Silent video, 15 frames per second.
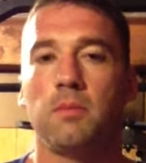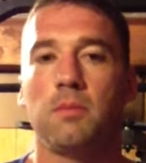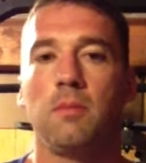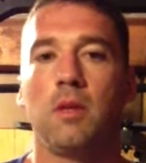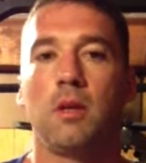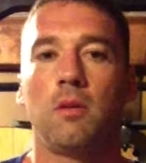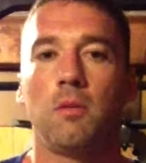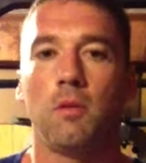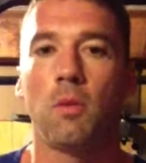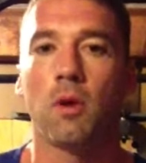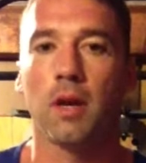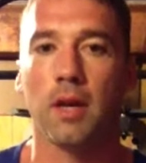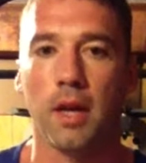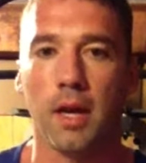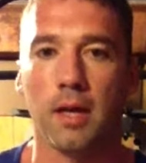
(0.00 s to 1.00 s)
you know,
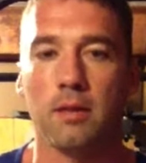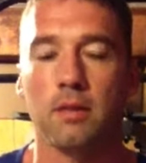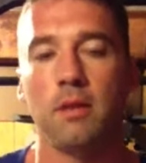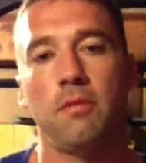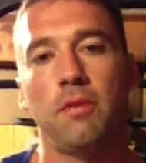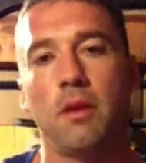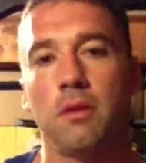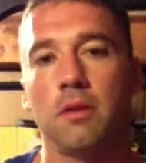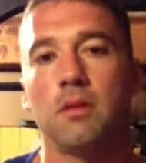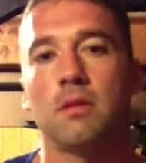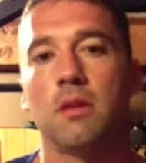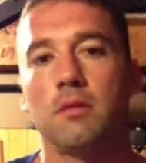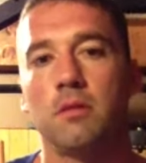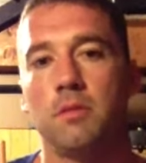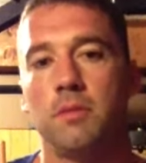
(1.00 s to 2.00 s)
workouts that focus
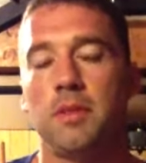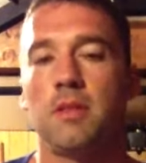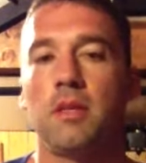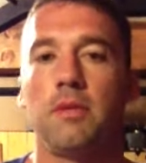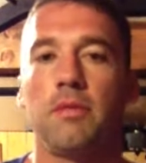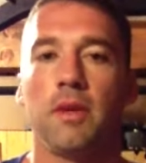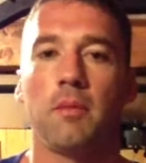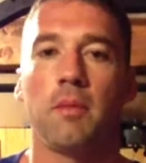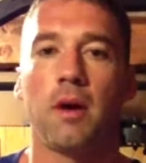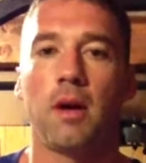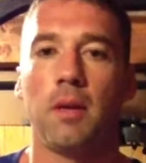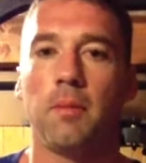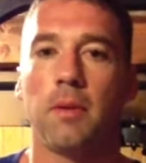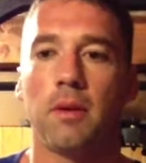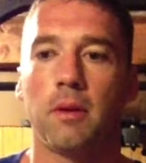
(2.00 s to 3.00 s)
on specific body
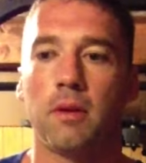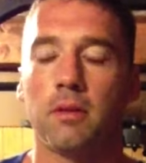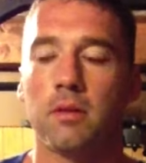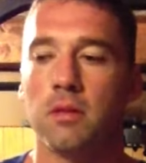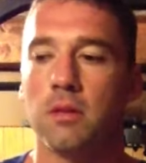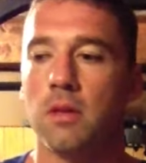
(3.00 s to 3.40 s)
parts.